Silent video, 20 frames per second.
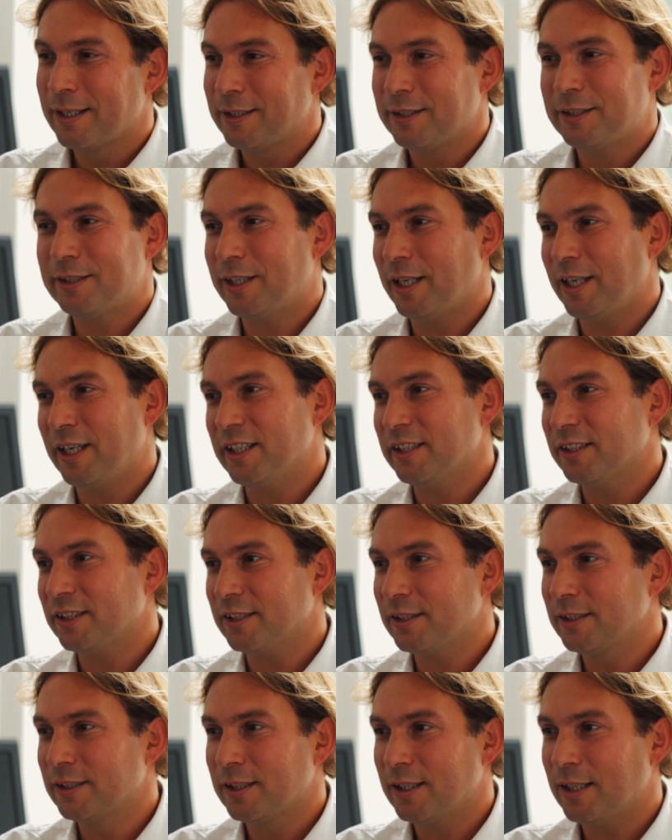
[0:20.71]

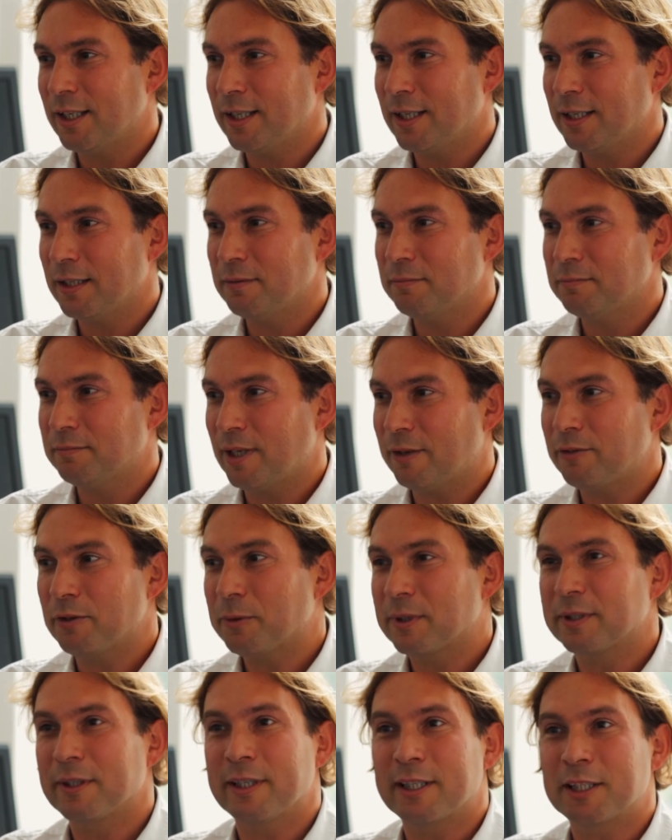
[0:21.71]
Steel,
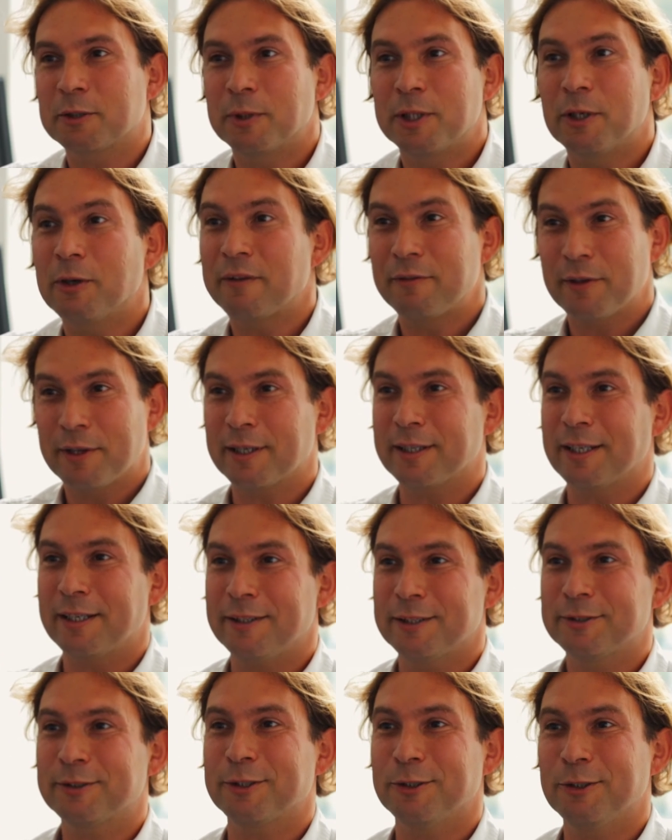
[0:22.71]
everyone thinks we know everything there
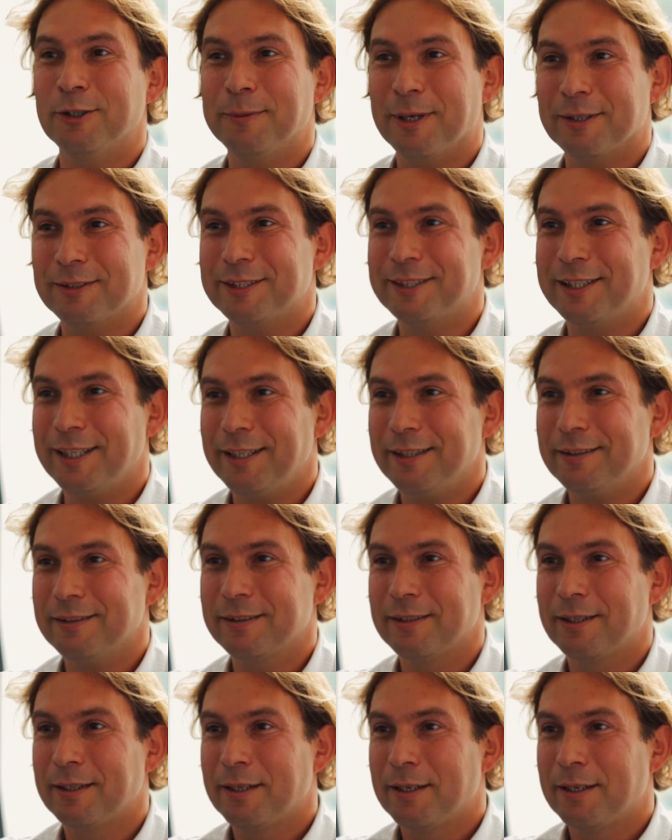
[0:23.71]
is to know about steel.